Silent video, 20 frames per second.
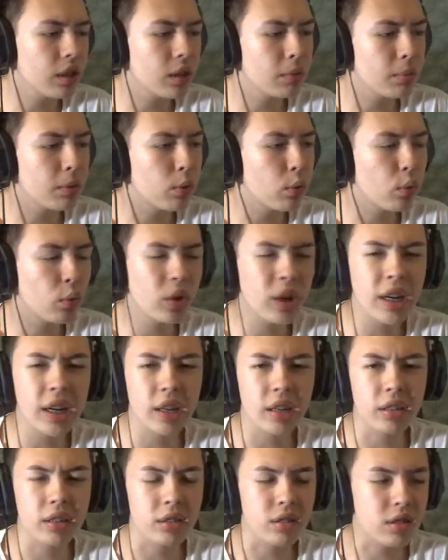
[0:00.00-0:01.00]

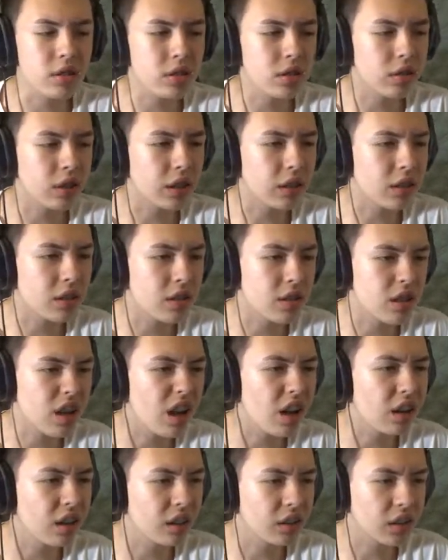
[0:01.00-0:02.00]
Marines, like,
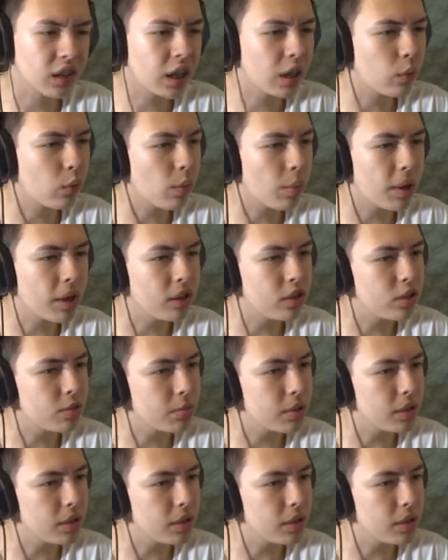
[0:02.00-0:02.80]
design kind of reminds